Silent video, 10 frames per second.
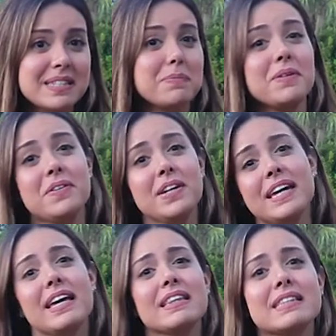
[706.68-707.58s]
tip, if you
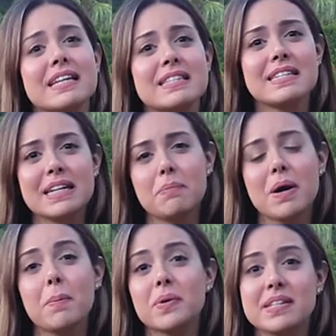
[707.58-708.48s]
can, then think
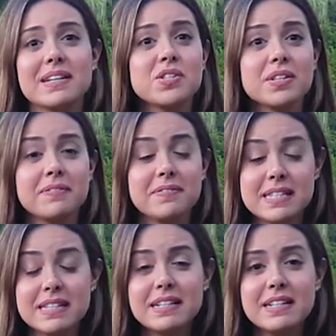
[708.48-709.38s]
about potential
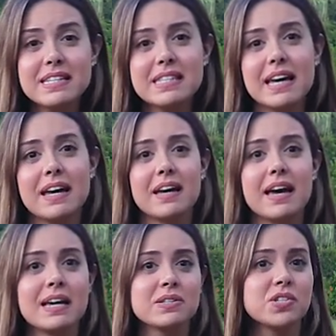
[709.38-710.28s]
visitors
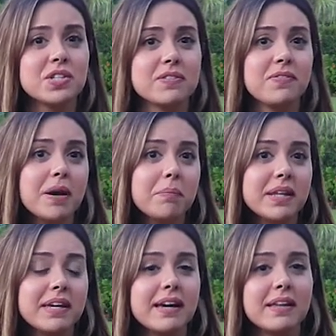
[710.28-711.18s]
such as
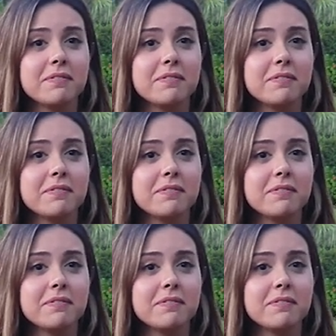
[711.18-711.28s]
family and